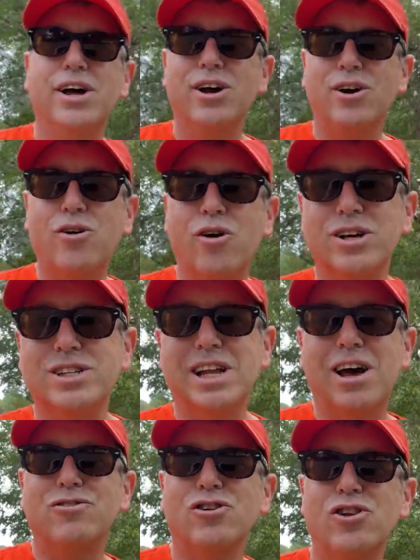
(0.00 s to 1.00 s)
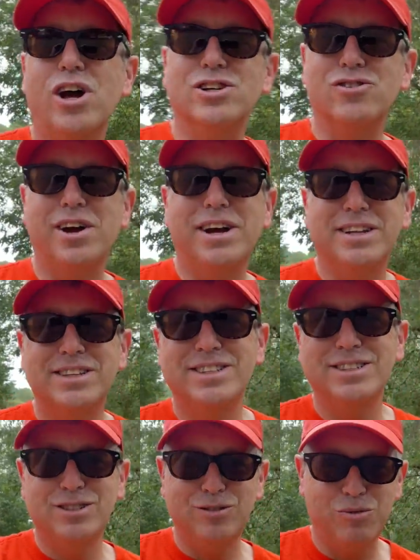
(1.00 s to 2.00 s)
Of course, after lunch, right?
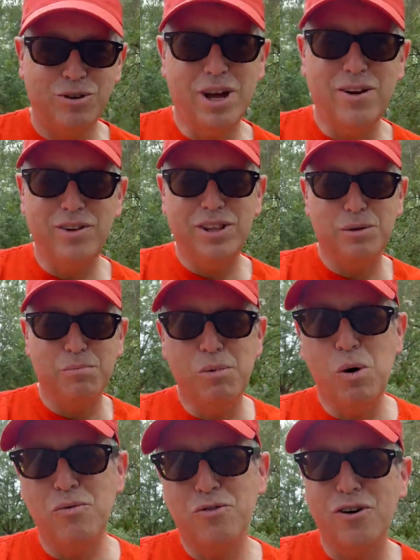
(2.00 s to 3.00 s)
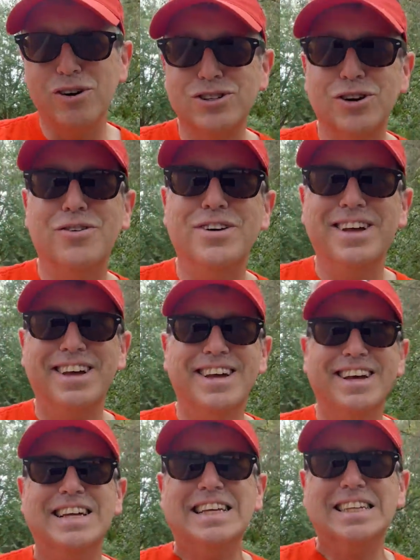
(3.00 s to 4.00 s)
We're kind of in the mode for also
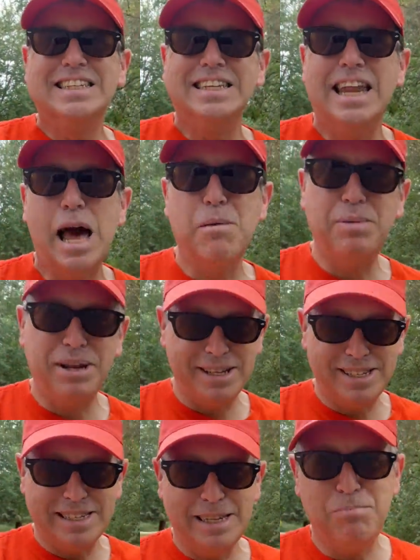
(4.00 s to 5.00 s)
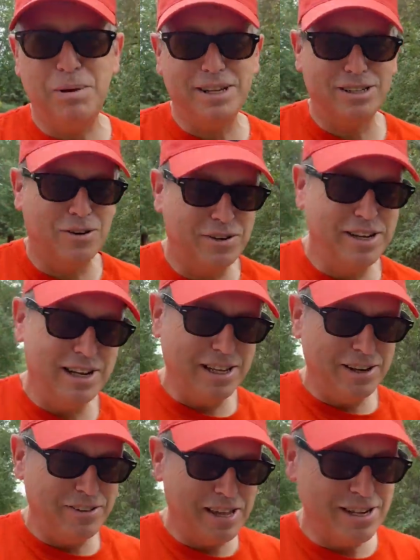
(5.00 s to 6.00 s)
napping and sleeping. So I did a
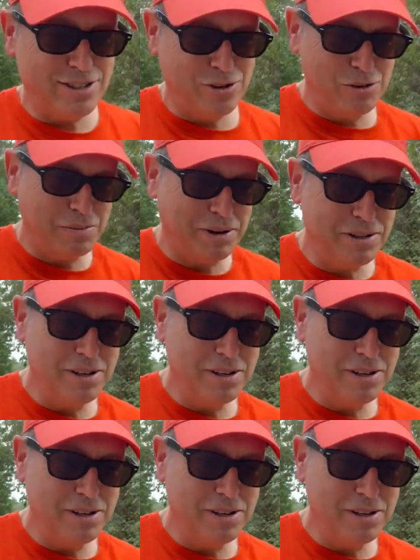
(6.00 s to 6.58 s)
little of that too, but